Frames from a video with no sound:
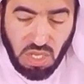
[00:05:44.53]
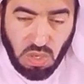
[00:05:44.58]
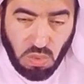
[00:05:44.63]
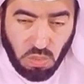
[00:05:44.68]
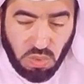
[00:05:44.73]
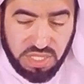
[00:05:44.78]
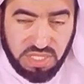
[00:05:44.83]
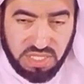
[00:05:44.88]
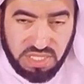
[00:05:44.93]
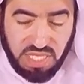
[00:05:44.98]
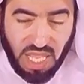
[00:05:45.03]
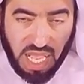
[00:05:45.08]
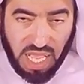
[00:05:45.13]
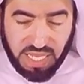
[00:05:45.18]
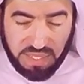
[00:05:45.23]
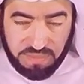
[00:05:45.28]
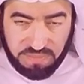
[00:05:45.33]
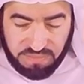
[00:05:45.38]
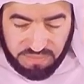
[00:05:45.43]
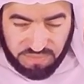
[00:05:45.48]
With
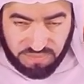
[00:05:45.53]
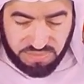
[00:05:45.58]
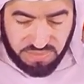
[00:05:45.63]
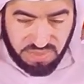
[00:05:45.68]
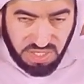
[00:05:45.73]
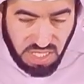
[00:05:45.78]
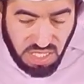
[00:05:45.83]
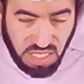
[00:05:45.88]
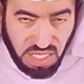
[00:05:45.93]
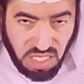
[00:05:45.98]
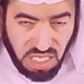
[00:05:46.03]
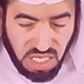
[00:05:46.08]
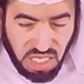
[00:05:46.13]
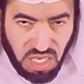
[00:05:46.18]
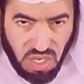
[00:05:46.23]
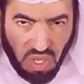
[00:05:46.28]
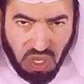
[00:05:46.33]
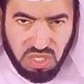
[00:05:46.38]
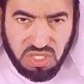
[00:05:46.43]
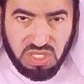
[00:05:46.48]
time,
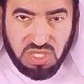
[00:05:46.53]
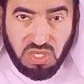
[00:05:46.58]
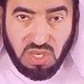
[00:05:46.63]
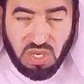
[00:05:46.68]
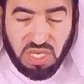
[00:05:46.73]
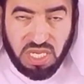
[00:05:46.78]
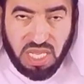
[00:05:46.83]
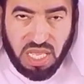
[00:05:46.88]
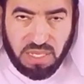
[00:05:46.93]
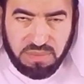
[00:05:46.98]
a long story,